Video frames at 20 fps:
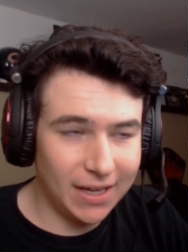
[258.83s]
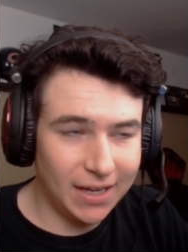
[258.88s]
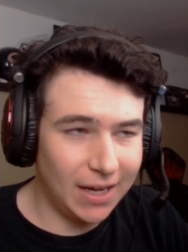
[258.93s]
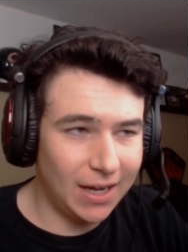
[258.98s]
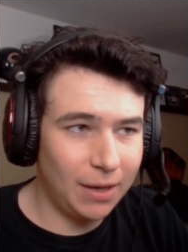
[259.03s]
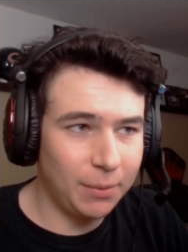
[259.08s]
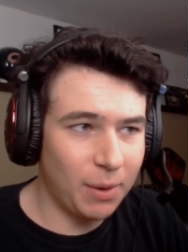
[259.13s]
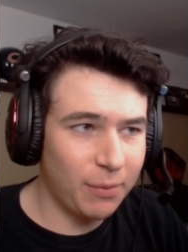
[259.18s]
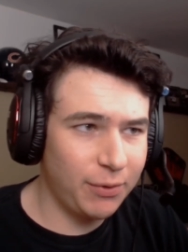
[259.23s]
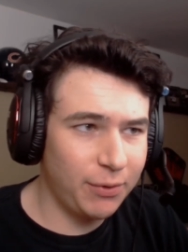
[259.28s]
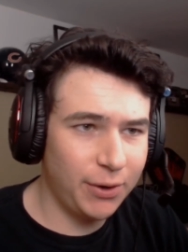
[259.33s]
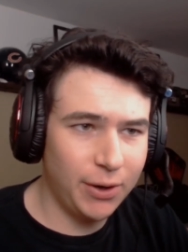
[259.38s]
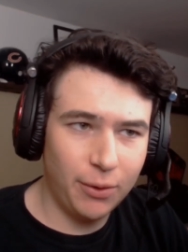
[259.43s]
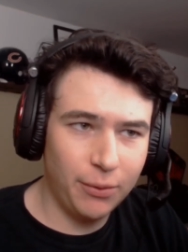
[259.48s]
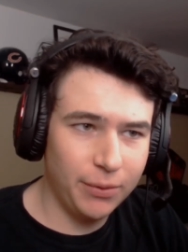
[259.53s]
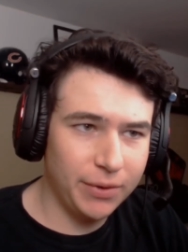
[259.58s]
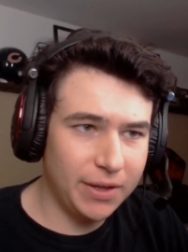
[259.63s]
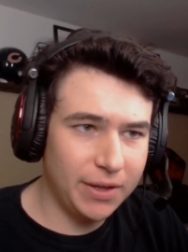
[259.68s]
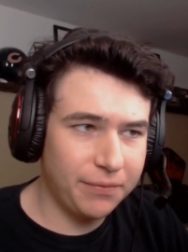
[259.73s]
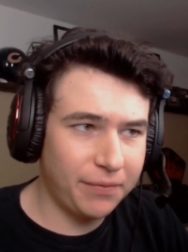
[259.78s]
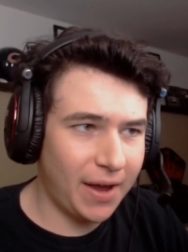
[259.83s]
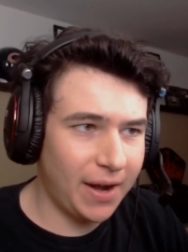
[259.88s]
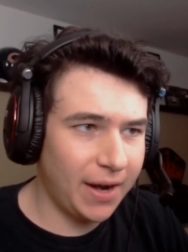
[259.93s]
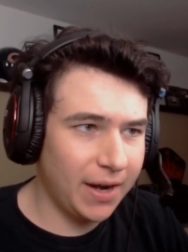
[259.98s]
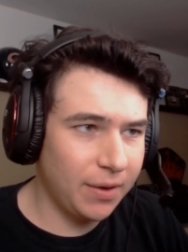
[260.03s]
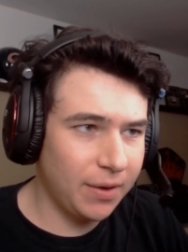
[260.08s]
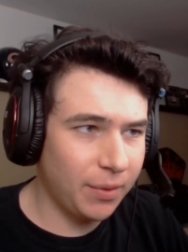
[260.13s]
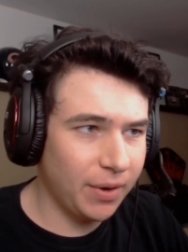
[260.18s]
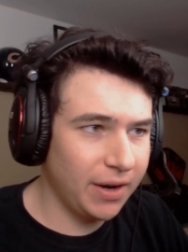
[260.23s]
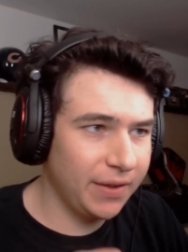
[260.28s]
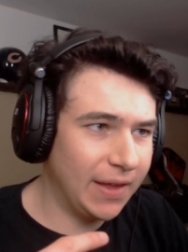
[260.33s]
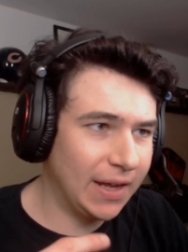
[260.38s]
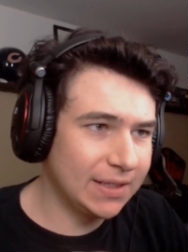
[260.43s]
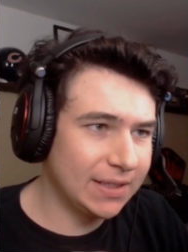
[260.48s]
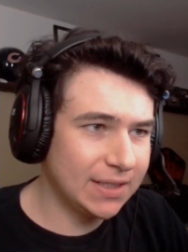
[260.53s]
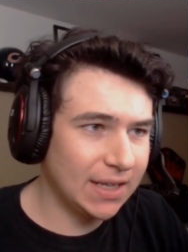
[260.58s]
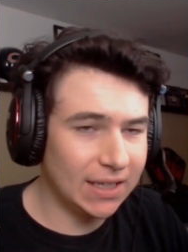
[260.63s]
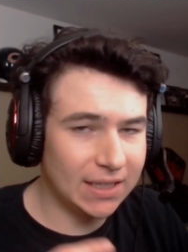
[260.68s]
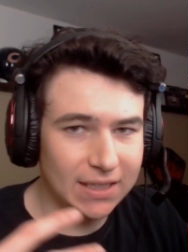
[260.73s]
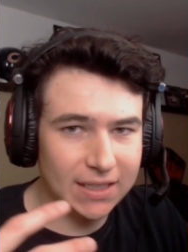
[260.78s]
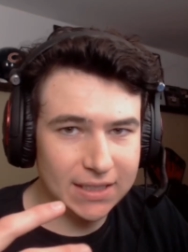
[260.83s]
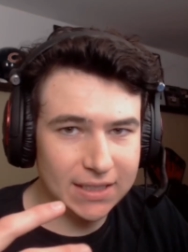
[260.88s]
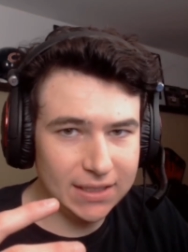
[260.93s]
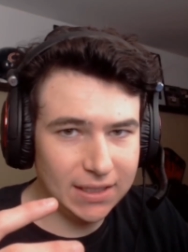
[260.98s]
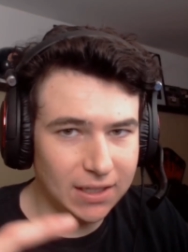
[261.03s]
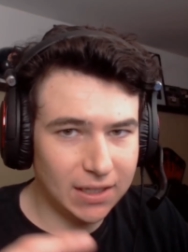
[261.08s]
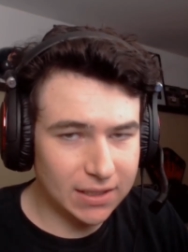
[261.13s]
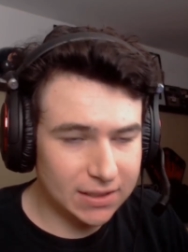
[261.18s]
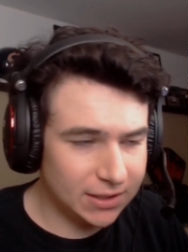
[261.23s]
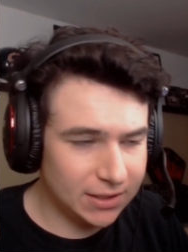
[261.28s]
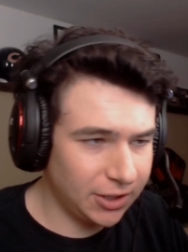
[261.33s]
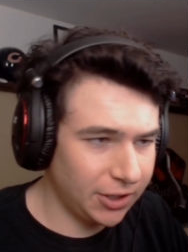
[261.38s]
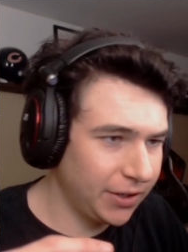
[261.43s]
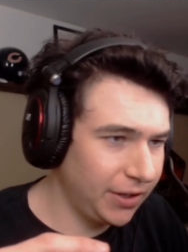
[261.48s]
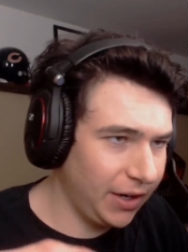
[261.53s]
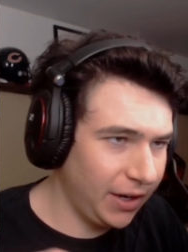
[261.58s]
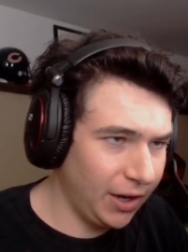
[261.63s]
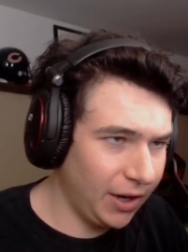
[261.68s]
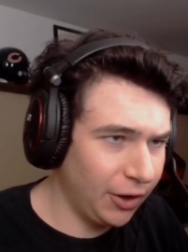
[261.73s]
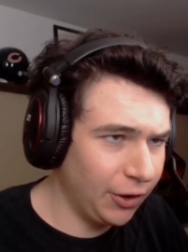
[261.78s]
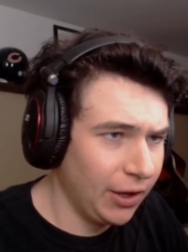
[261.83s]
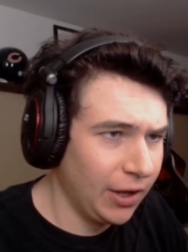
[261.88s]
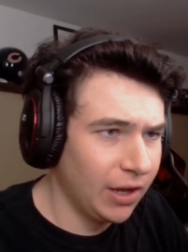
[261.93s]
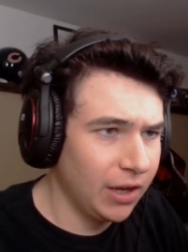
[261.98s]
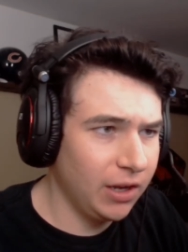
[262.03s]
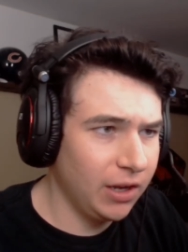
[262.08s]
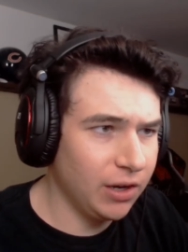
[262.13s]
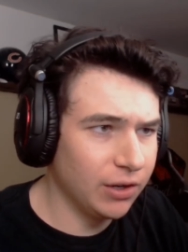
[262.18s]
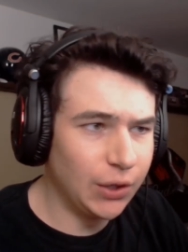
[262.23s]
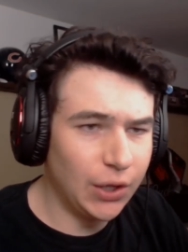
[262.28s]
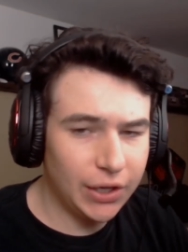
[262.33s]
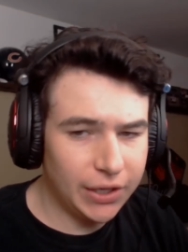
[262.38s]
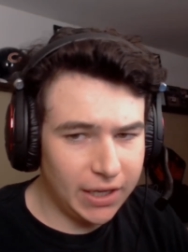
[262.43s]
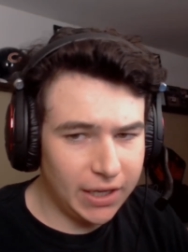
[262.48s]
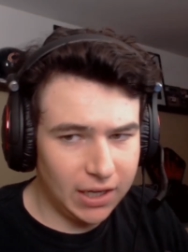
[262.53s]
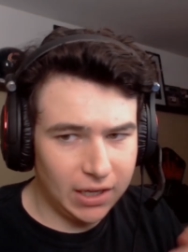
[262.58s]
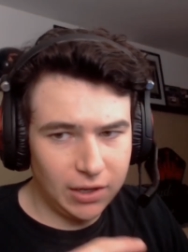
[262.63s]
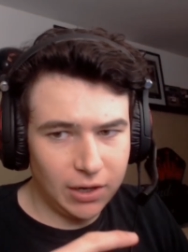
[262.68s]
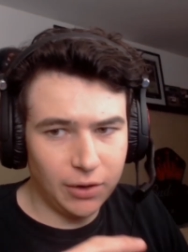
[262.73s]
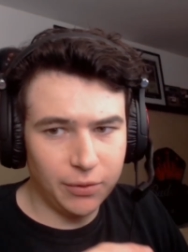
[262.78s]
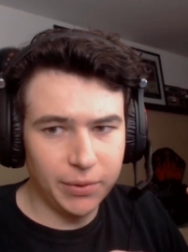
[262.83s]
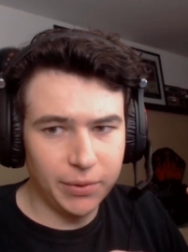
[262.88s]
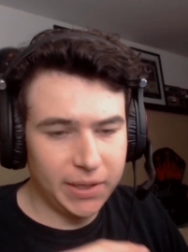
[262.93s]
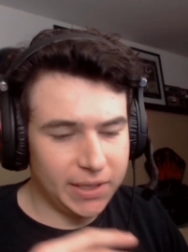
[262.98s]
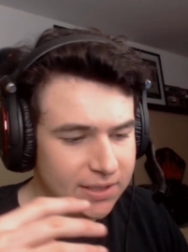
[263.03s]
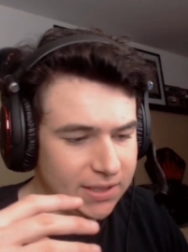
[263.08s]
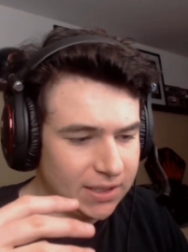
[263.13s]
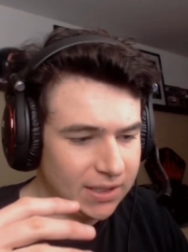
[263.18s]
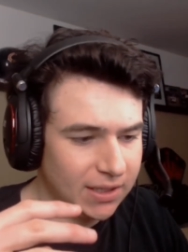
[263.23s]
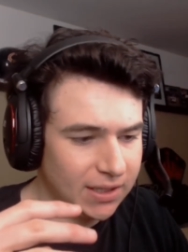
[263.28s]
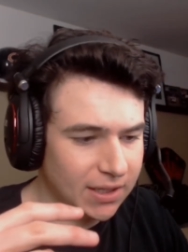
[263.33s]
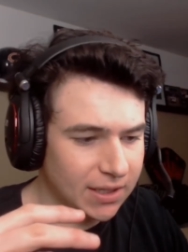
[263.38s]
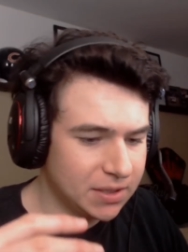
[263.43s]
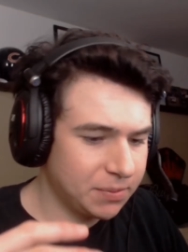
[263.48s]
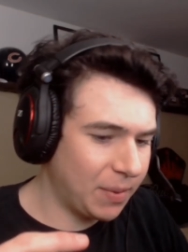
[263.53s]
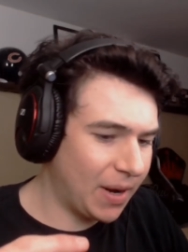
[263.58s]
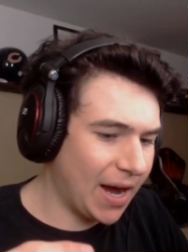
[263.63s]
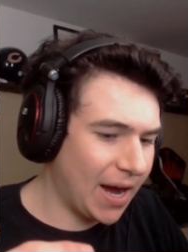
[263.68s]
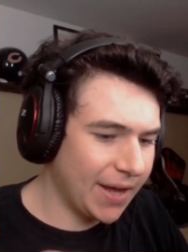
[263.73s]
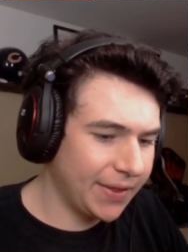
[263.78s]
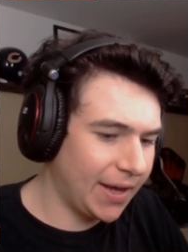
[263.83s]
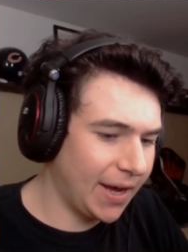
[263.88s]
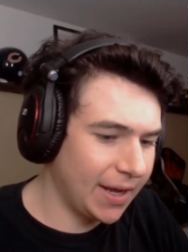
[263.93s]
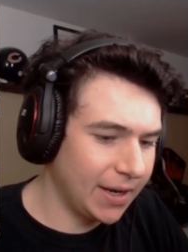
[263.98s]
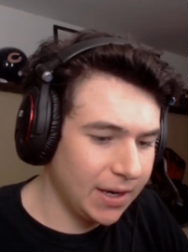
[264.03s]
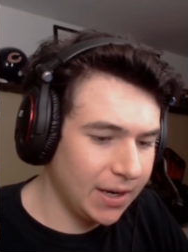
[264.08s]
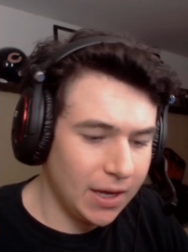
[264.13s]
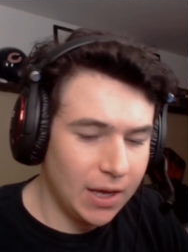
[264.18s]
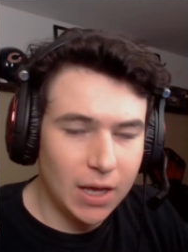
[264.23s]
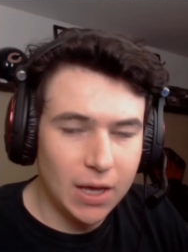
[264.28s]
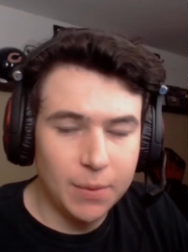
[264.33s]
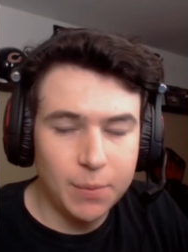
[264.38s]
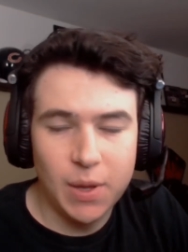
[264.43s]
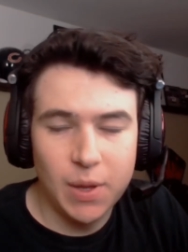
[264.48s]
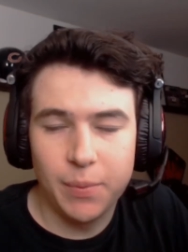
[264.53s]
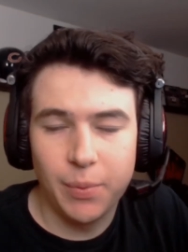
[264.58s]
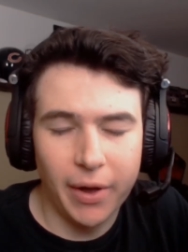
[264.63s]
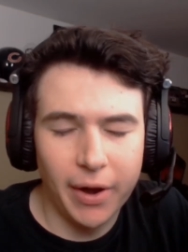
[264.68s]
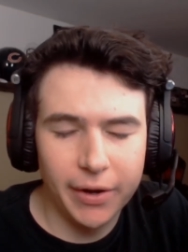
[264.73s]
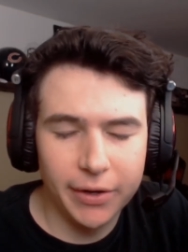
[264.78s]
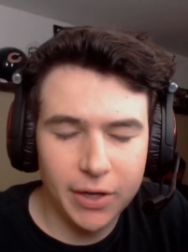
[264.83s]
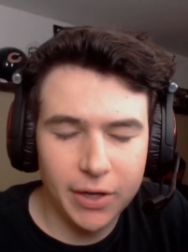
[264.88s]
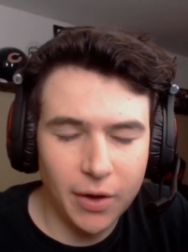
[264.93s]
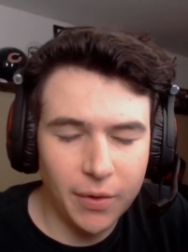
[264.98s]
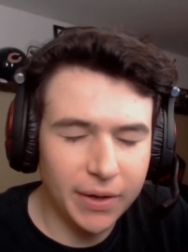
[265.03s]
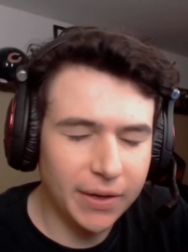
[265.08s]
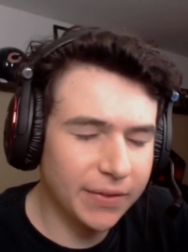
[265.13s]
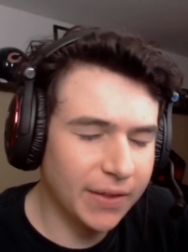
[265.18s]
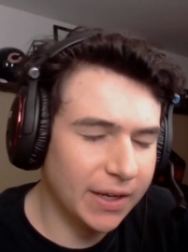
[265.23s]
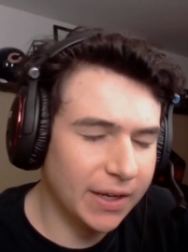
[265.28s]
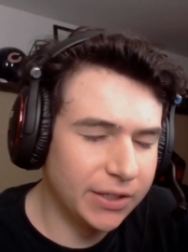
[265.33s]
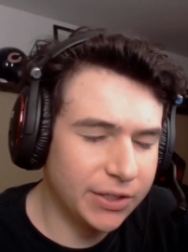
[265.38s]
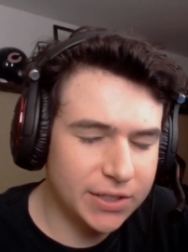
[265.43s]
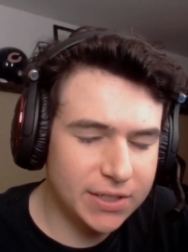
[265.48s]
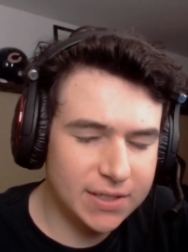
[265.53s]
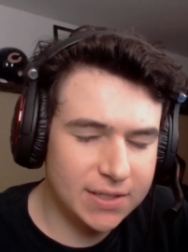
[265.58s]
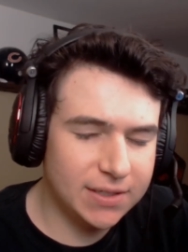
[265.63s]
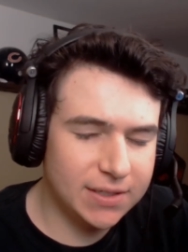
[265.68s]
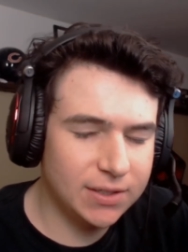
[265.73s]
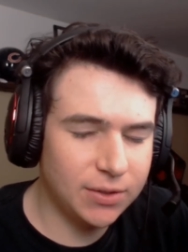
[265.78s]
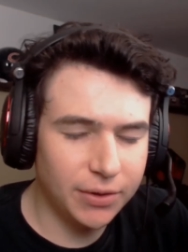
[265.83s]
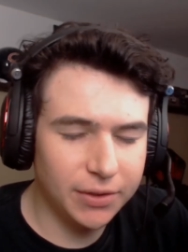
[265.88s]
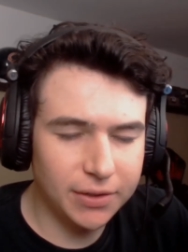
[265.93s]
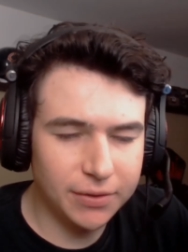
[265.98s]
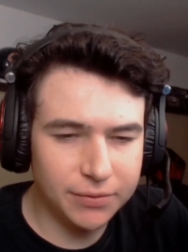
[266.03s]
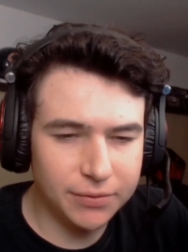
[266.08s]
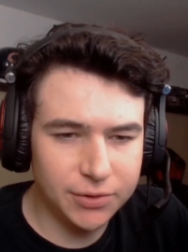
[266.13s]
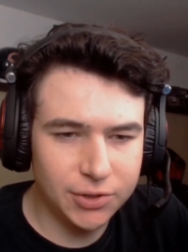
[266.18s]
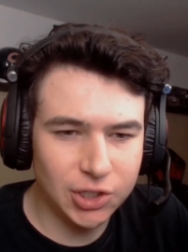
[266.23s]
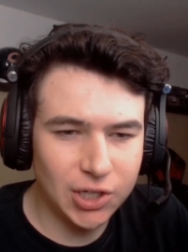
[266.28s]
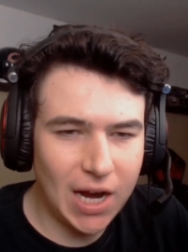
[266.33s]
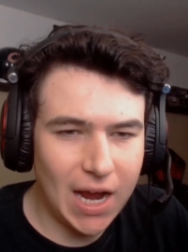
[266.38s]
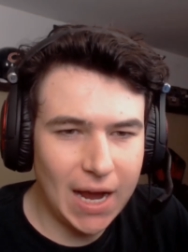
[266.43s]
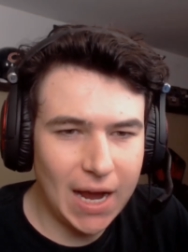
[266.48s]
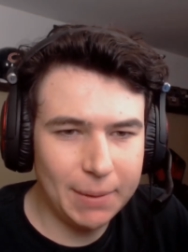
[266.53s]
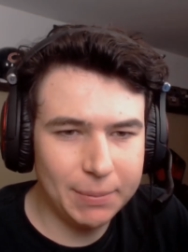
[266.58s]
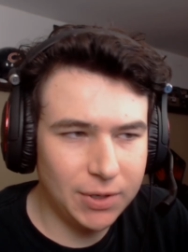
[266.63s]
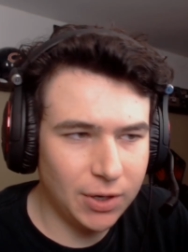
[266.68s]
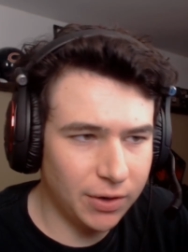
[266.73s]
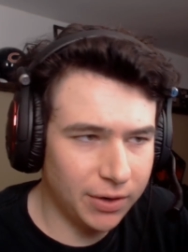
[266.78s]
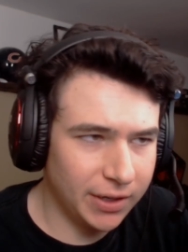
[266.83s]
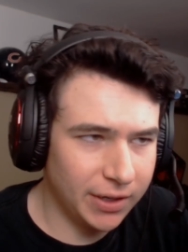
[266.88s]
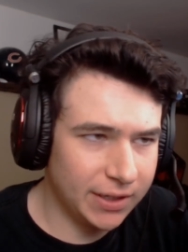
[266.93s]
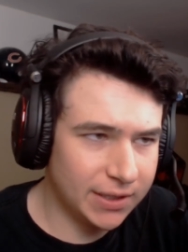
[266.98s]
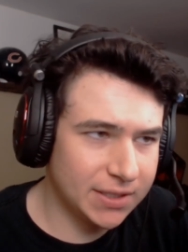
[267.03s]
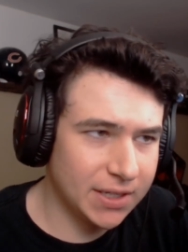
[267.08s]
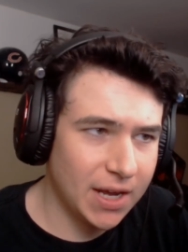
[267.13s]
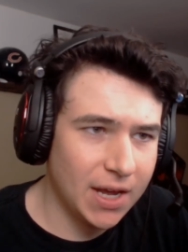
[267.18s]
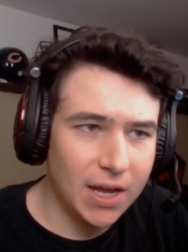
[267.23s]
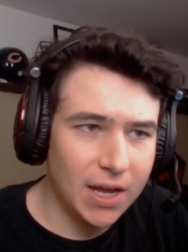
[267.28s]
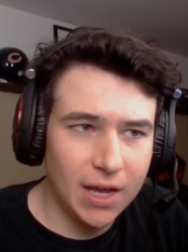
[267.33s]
If you don't really find anywhere that's least clustered, you're looking, you don't really see a spot that people aren't going, then just sort of drop towards,